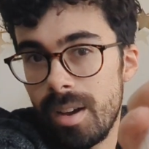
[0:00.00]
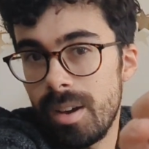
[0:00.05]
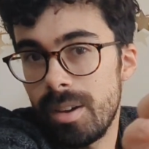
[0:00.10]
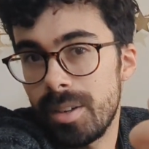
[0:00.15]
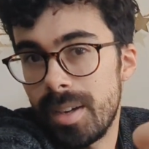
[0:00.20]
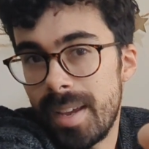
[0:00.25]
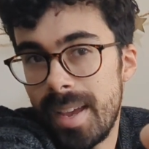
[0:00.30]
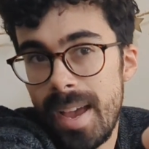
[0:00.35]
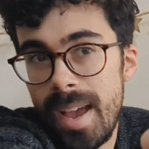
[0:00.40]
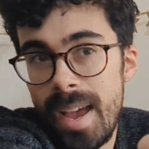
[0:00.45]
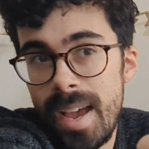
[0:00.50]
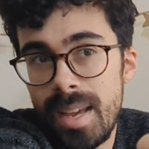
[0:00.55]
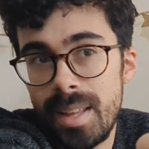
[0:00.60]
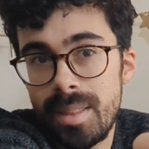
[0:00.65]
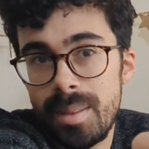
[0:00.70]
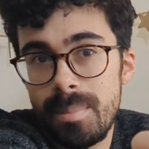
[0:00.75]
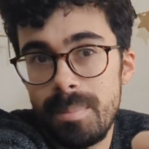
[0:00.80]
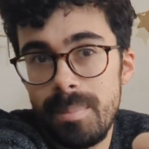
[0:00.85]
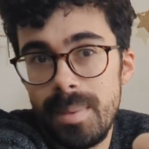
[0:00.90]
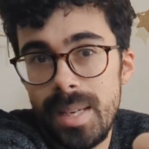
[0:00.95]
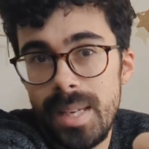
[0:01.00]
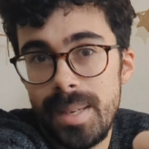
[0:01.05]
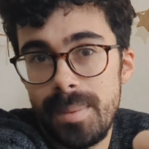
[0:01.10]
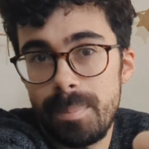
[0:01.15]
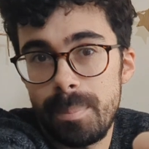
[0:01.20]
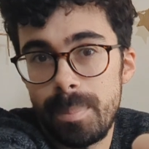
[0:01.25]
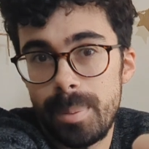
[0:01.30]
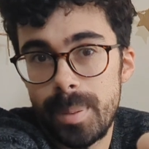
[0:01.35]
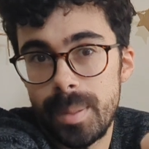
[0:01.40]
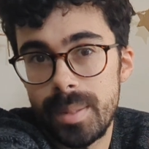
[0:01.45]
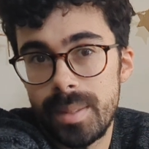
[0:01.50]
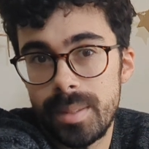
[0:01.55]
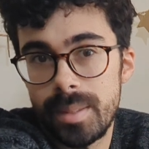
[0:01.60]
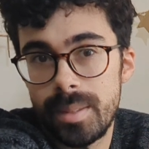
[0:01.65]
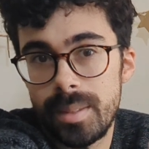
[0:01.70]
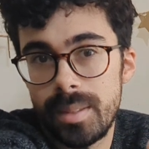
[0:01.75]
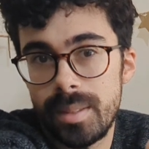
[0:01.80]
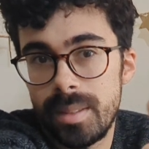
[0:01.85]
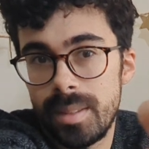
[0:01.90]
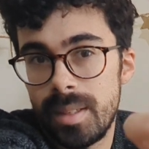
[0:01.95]
Okay, the Meep.
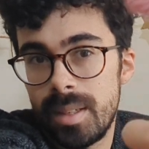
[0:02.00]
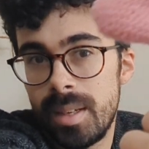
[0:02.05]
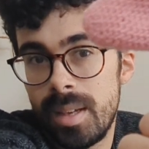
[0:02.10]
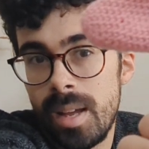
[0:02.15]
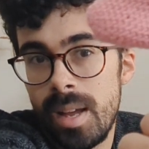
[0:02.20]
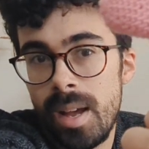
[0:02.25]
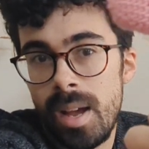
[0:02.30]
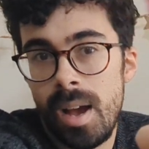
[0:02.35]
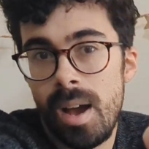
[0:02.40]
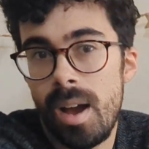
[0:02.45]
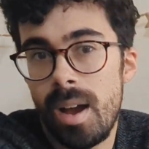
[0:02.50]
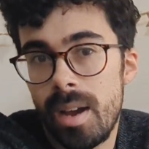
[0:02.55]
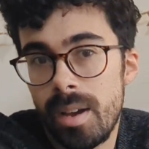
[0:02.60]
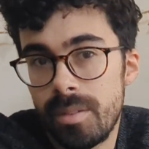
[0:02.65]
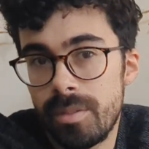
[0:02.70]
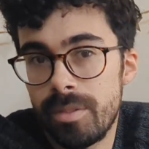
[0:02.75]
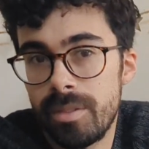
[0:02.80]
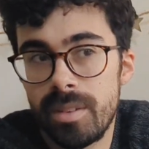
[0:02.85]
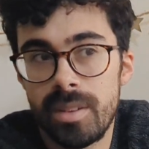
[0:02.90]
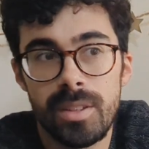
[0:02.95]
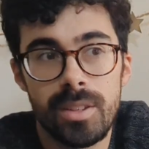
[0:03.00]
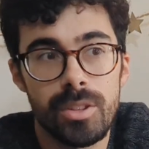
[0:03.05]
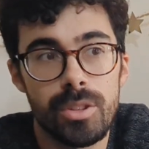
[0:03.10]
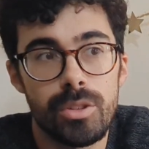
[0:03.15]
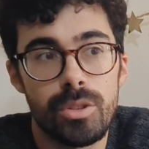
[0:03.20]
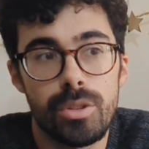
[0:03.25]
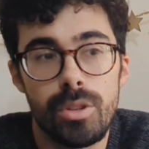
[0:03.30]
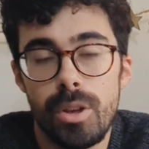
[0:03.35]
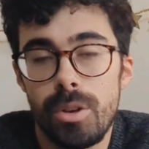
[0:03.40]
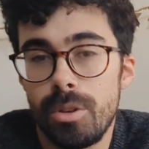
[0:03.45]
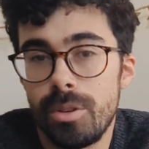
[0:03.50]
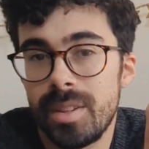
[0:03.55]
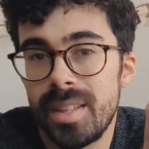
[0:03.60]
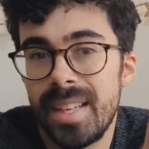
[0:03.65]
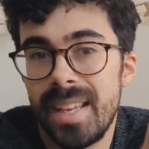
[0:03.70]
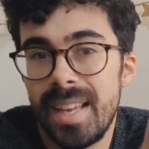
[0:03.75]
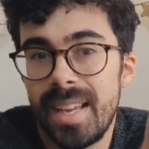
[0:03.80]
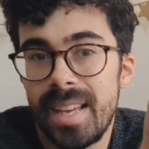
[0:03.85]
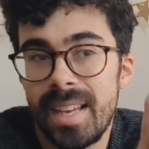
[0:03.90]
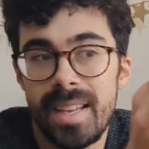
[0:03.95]
I've sewn on
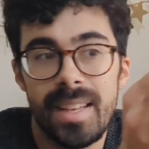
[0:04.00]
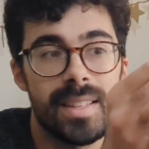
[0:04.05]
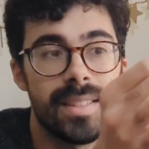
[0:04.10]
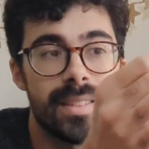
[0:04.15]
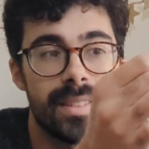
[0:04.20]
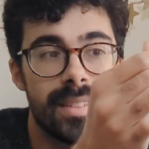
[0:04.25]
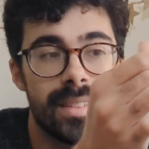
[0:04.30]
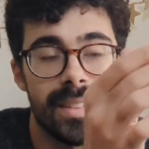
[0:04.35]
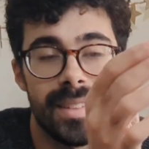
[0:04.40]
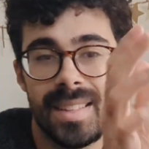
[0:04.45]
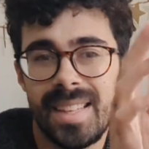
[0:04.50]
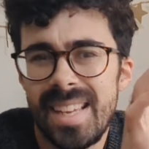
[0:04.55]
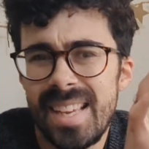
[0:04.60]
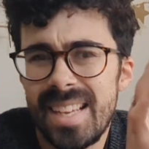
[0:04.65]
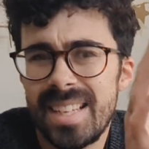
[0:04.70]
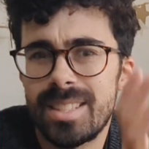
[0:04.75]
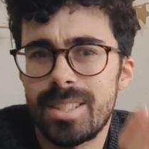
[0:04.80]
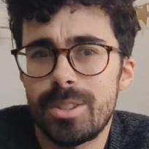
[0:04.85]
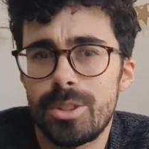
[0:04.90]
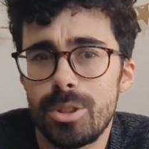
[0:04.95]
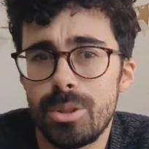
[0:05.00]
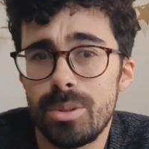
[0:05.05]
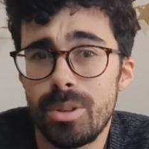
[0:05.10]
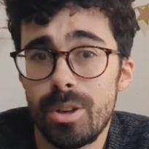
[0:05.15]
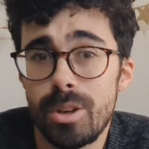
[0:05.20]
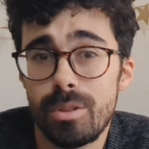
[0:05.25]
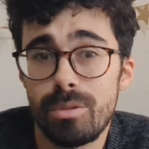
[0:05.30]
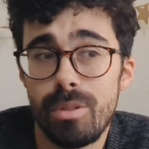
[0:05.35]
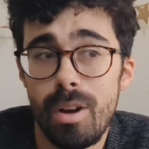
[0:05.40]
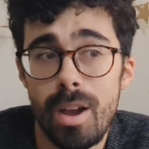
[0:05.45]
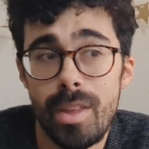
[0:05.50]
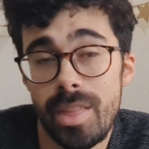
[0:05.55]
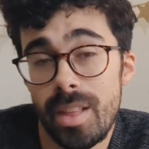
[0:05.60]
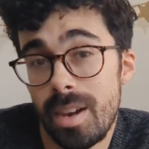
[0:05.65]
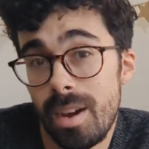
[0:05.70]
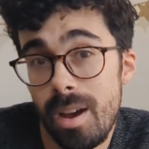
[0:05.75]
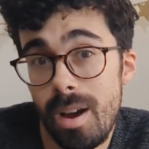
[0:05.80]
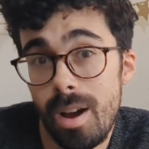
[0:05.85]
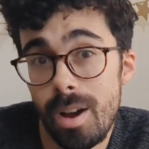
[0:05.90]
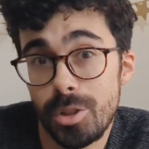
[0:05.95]
the ears. The ears do look rather
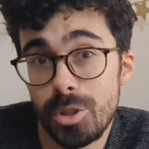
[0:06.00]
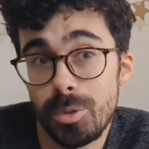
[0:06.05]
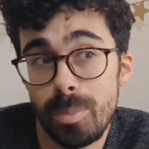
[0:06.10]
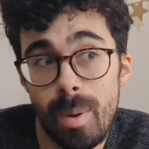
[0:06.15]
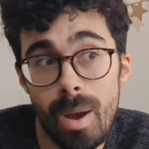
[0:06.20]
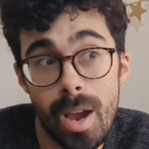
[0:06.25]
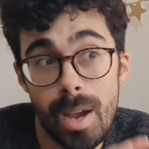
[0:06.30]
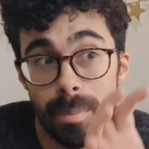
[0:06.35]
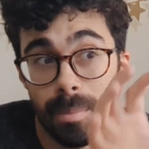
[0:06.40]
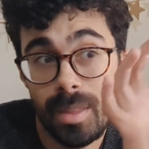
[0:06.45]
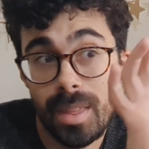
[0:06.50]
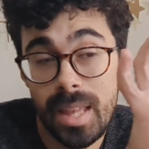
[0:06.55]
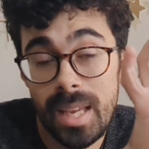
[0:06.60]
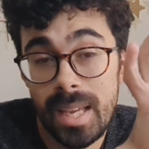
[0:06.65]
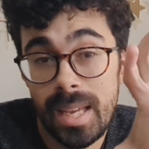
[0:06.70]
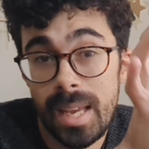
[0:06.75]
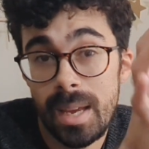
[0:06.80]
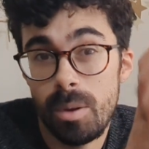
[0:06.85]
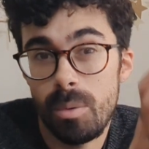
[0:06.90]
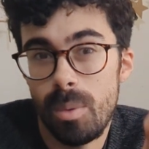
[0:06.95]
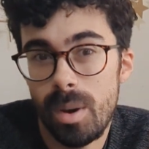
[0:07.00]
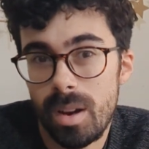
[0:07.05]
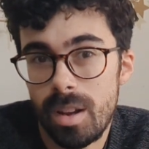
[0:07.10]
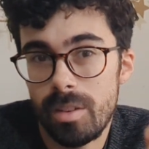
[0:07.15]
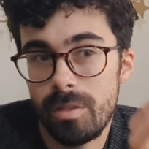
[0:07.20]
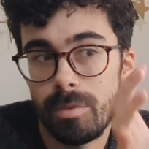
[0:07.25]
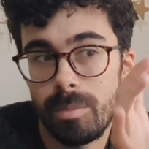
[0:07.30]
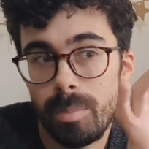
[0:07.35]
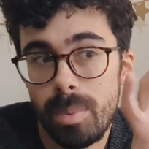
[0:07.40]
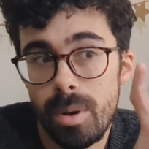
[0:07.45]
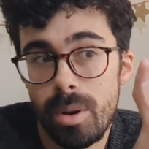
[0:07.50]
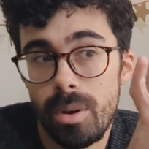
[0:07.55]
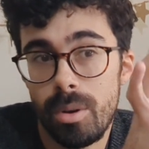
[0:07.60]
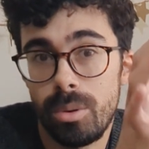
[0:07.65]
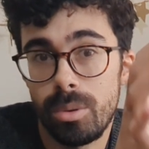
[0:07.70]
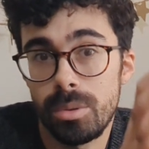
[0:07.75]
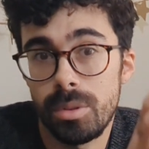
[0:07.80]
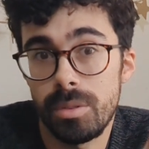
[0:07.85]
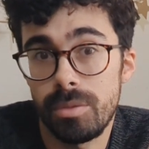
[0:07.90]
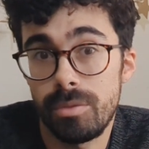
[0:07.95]
large, but I'm thinking when I put
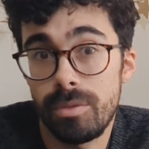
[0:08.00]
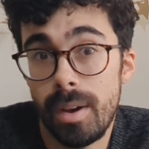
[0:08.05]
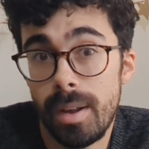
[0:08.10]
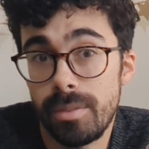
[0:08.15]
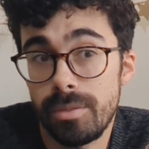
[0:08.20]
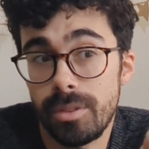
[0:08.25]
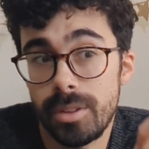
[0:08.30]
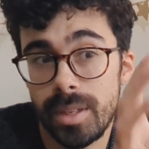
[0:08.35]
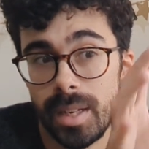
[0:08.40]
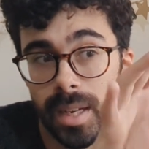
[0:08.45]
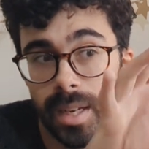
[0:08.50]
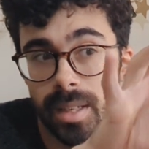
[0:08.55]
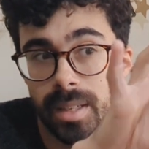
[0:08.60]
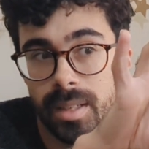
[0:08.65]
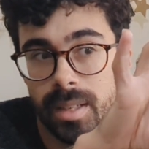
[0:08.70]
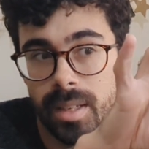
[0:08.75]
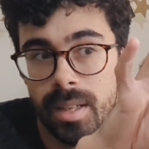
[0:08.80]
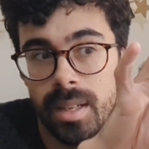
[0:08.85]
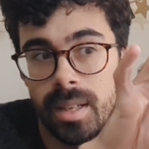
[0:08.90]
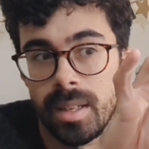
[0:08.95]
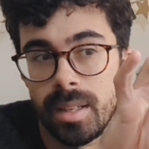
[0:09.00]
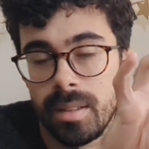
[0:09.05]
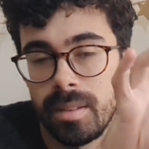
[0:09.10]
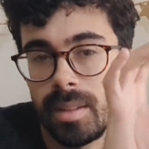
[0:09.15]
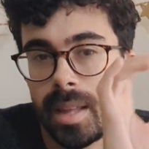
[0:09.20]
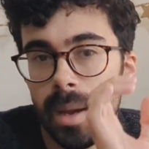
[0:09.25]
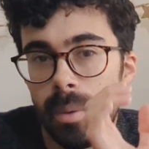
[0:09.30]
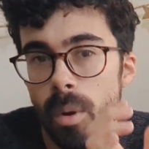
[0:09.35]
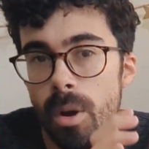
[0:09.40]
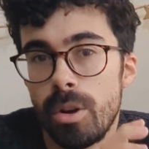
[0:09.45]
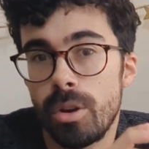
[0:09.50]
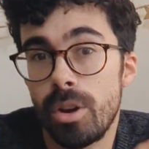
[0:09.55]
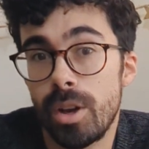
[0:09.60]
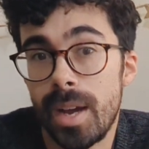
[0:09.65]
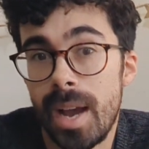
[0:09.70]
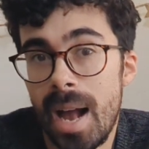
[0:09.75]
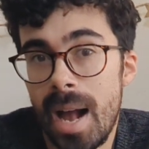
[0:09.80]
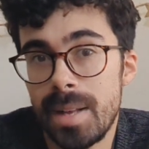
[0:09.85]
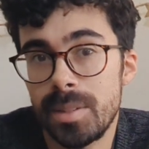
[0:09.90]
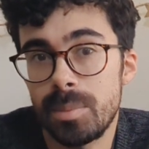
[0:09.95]
all the fluff on it, they won't
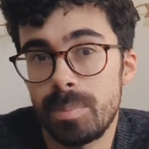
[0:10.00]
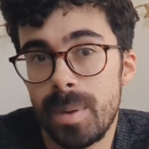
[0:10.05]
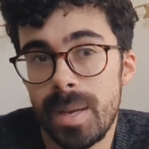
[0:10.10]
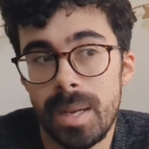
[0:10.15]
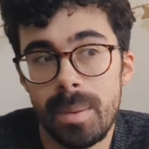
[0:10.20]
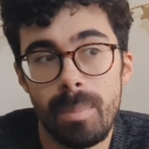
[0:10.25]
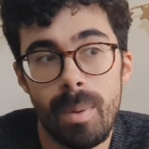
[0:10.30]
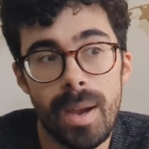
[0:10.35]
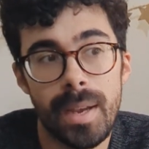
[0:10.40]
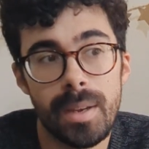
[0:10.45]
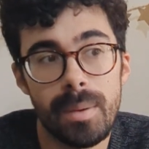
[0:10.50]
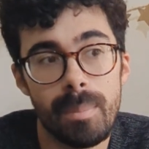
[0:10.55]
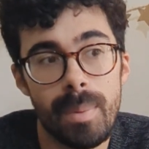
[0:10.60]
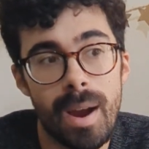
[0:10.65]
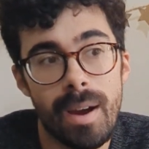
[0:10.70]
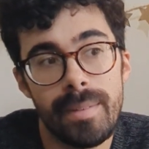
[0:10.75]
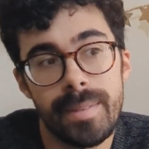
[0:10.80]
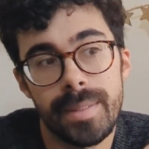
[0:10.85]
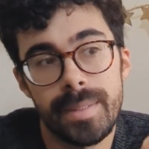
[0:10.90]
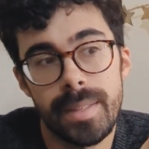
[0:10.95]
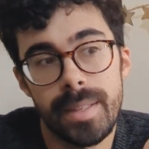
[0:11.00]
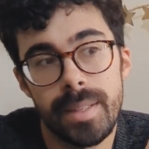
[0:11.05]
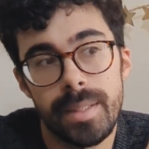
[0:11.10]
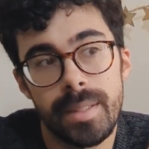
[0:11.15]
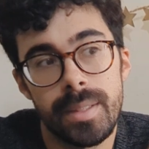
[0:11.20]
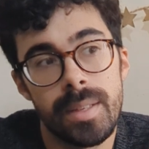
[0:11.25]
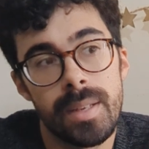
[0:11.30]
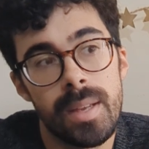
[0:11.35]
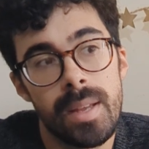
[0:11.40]
look as big by comparison.